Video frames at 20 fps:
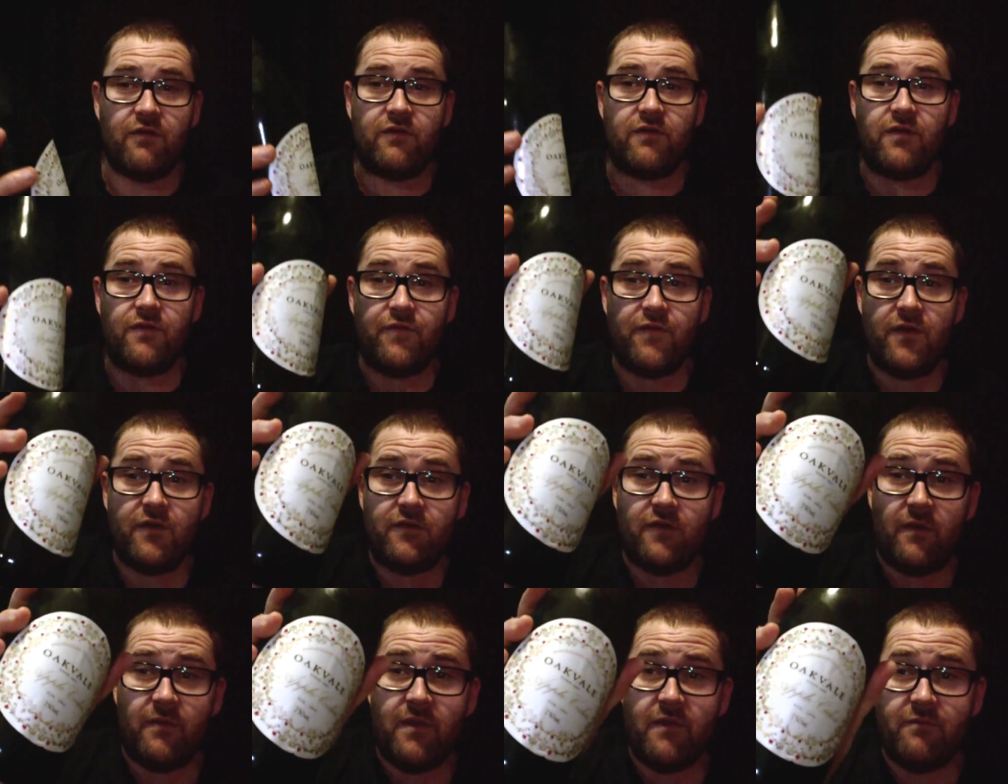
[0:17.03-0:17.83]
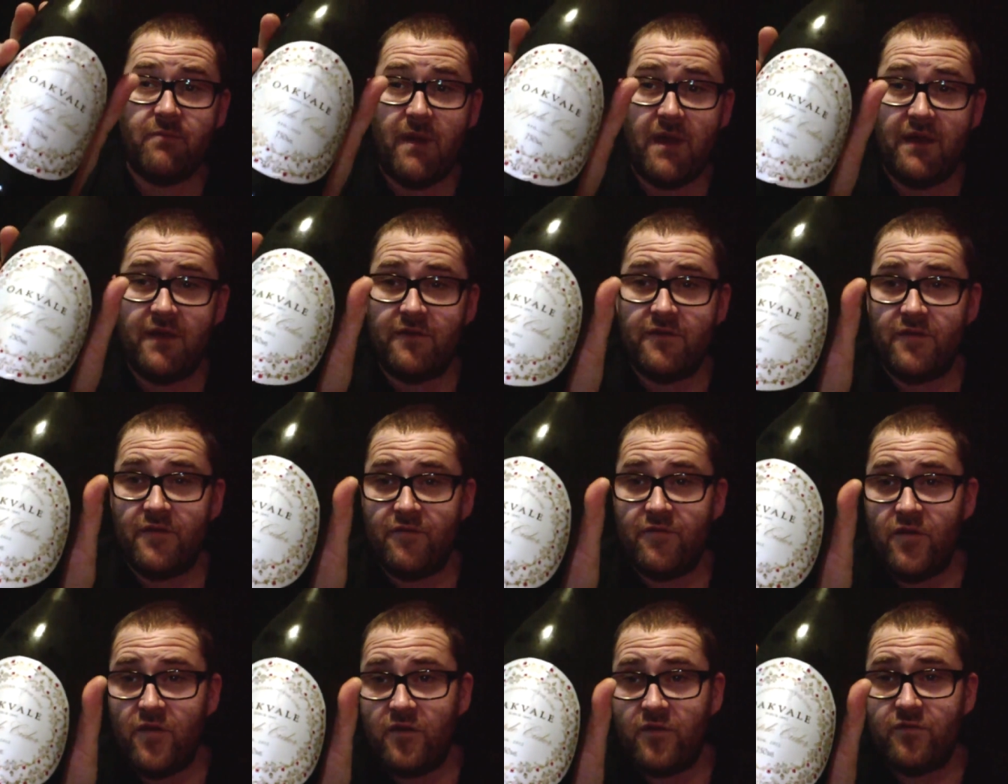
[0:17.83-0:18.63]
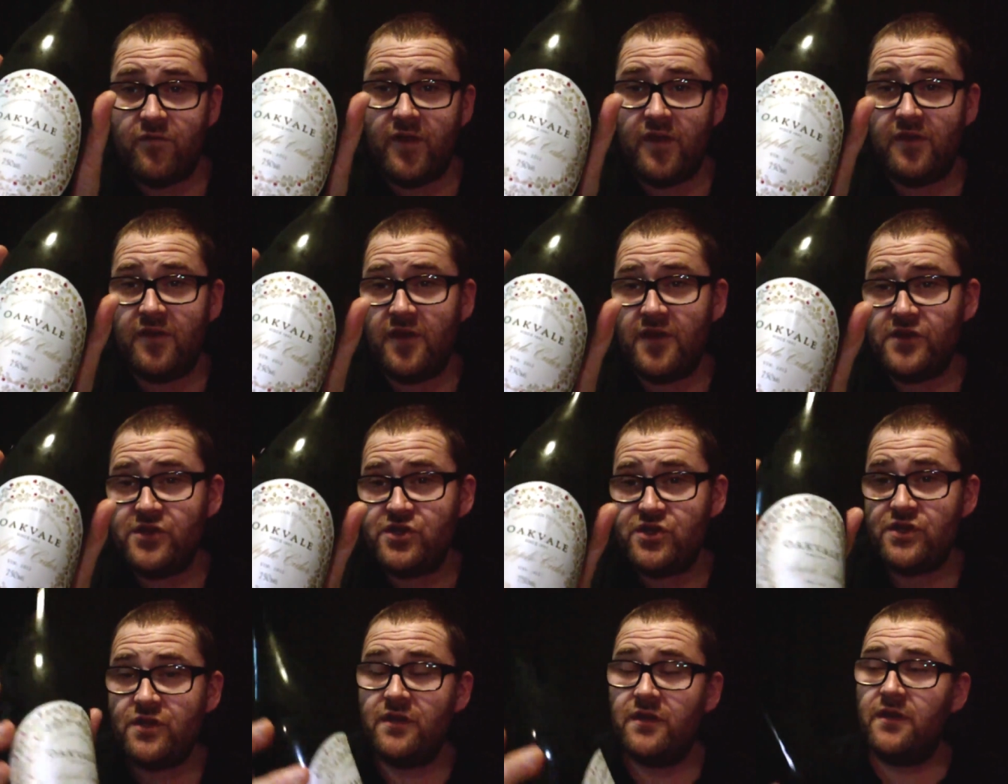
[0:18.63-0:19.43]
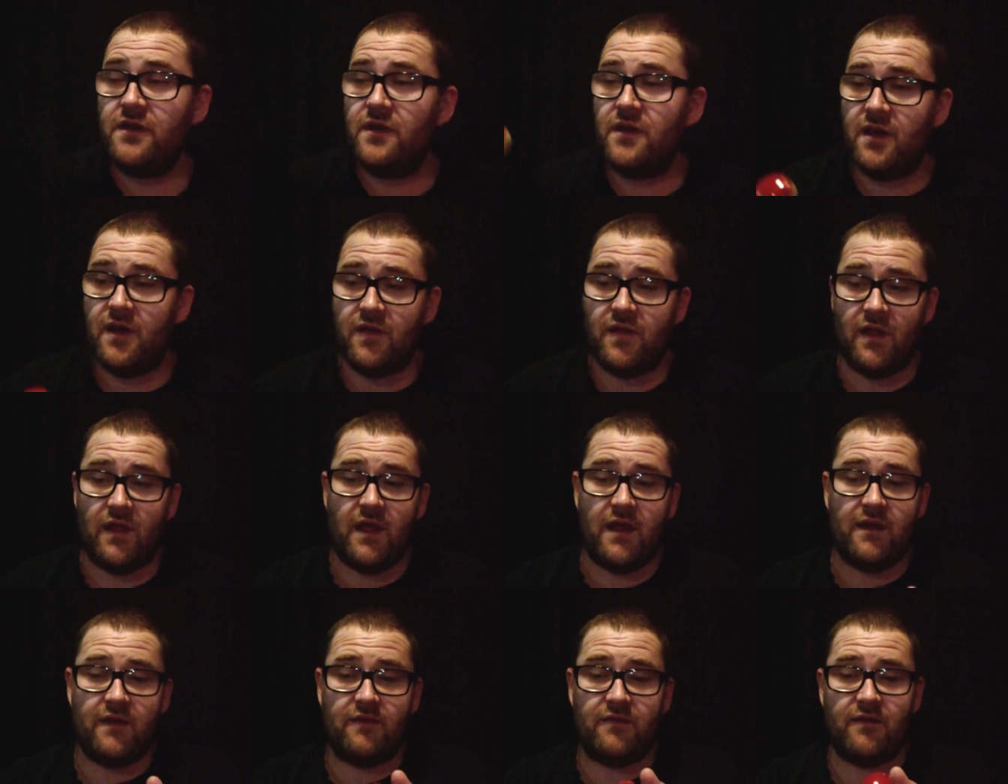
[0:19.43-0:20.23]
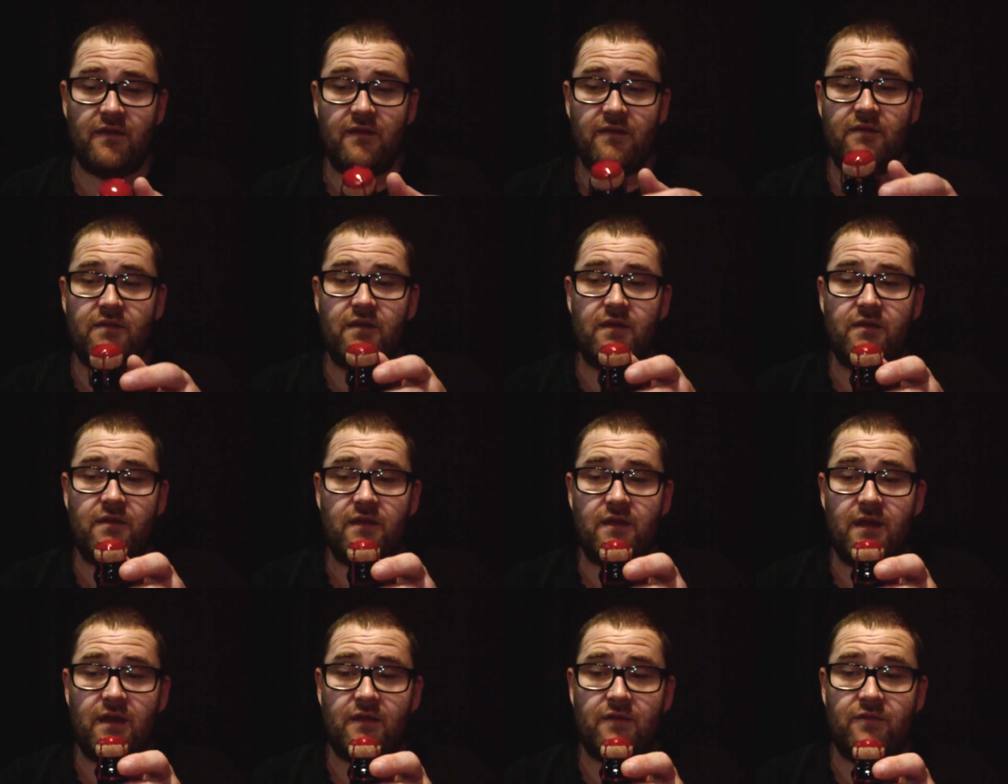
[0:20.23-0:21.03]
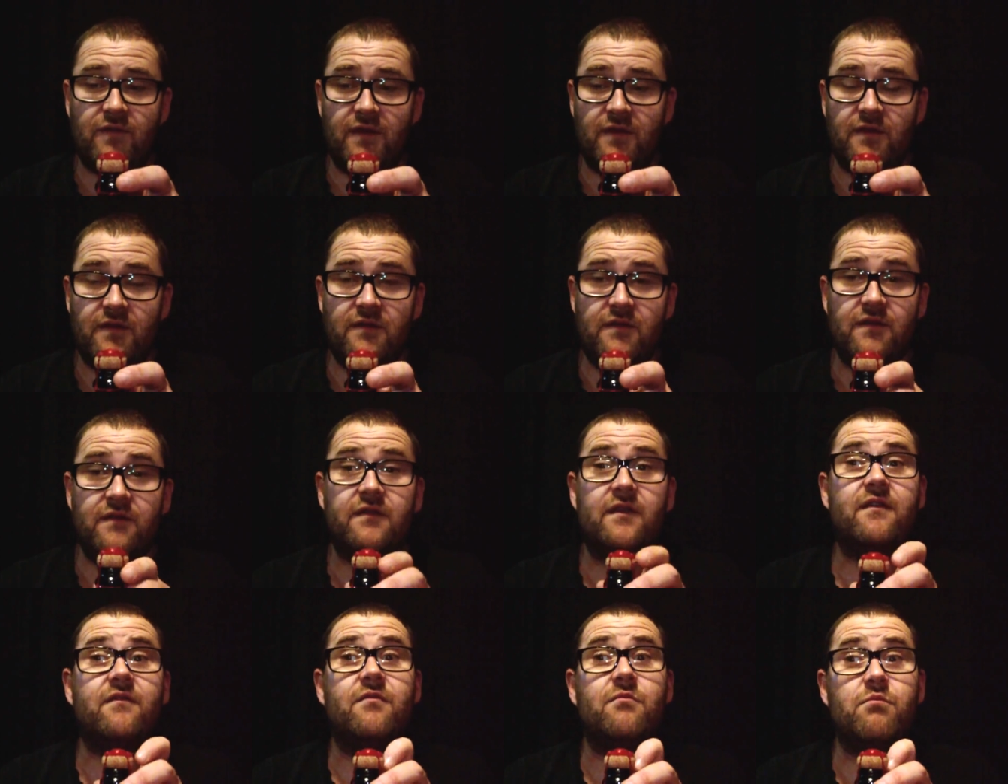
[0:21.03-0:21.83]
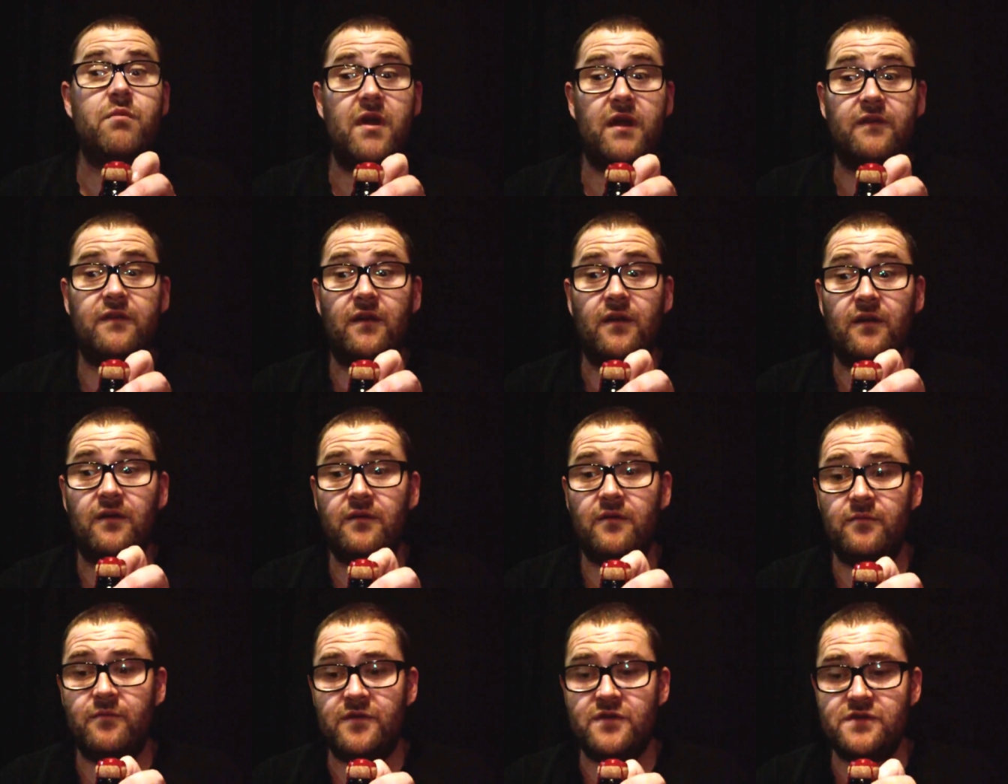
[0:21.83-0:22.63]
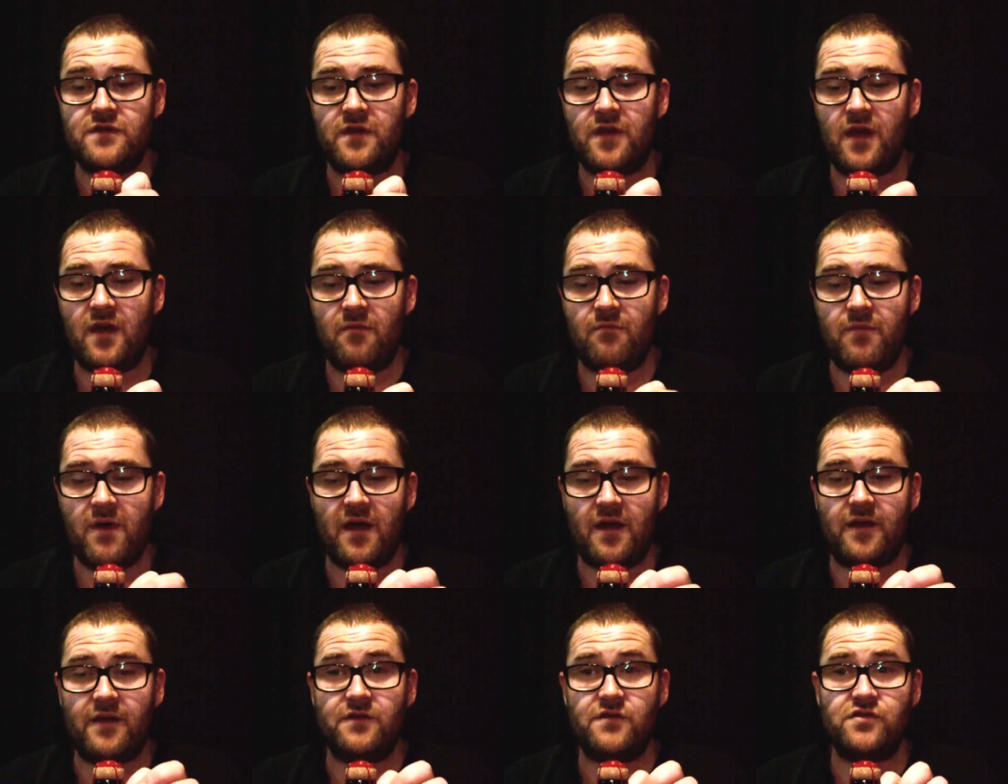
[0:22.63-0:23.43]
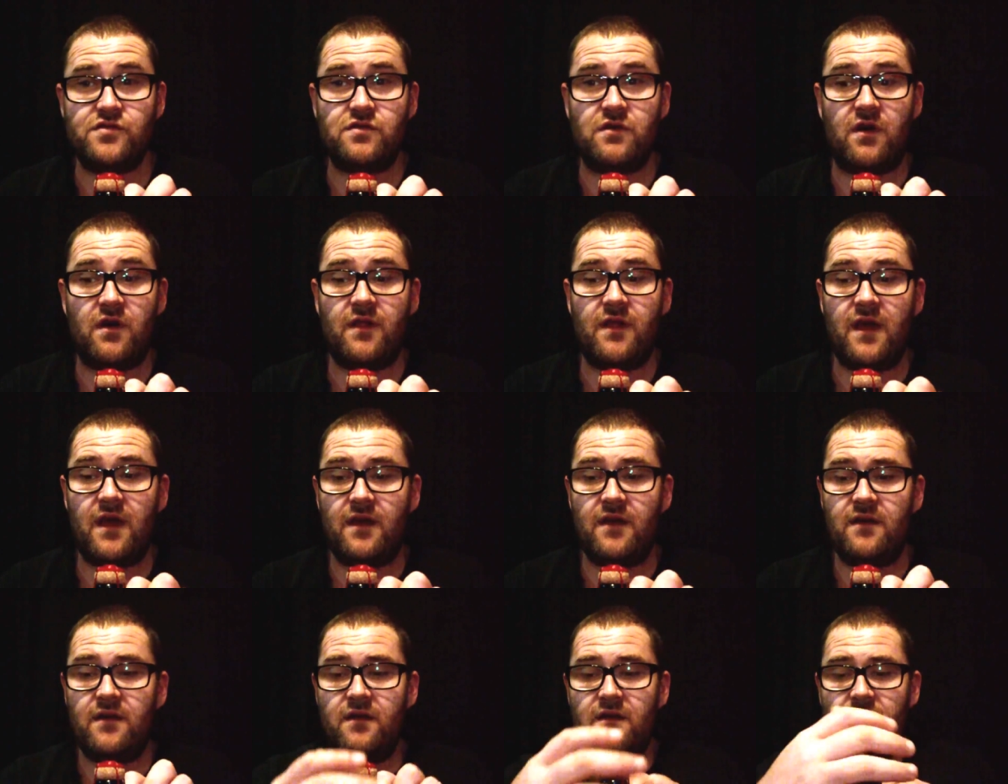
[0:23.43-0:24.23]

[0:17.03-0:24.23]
It's the first time they've made it, it's the first vintage, and the lady says that the next vintage is even better and we should come back and try that